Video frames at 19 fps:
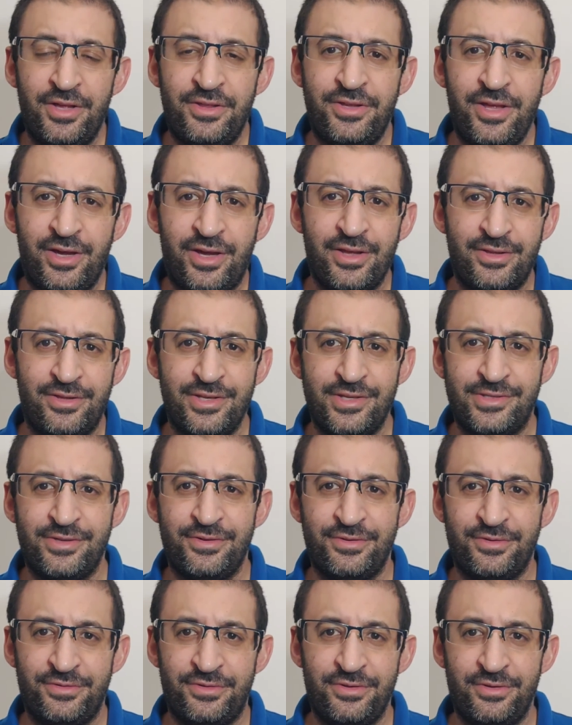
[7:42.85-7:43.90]
I think it is
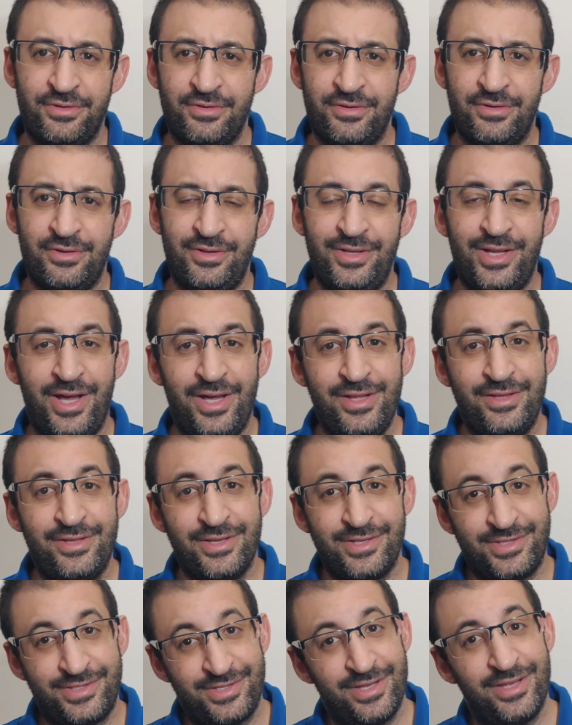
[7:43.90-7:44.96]
the
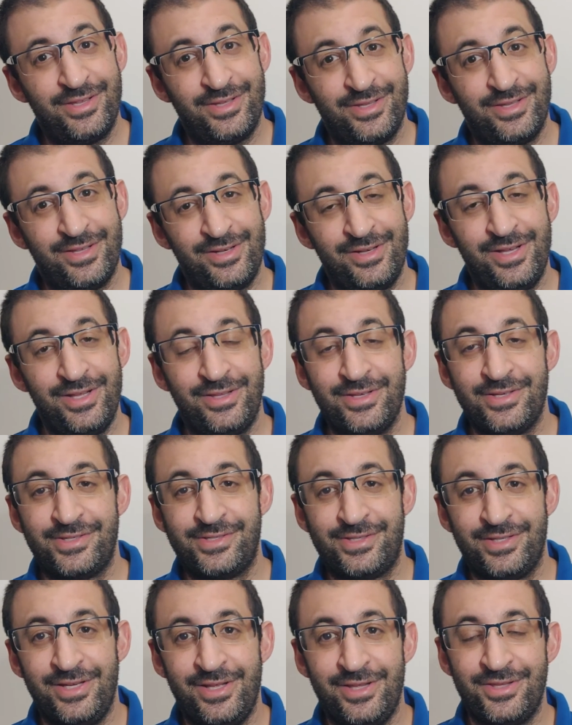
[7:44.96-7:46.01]
latest
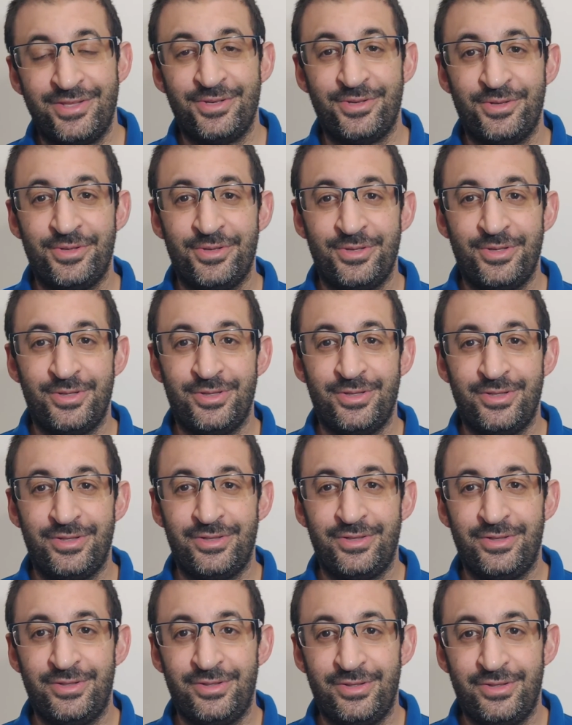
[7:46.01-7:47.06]
in
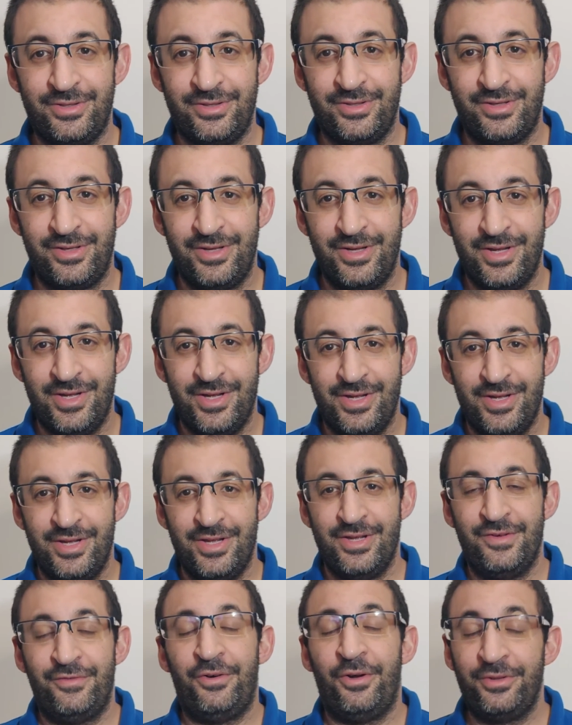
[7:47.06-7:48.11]
the
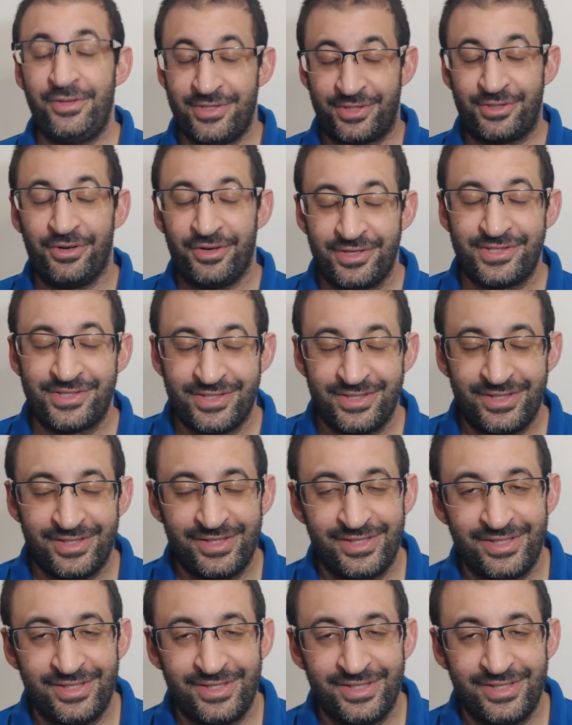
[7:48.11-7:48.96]
for this course.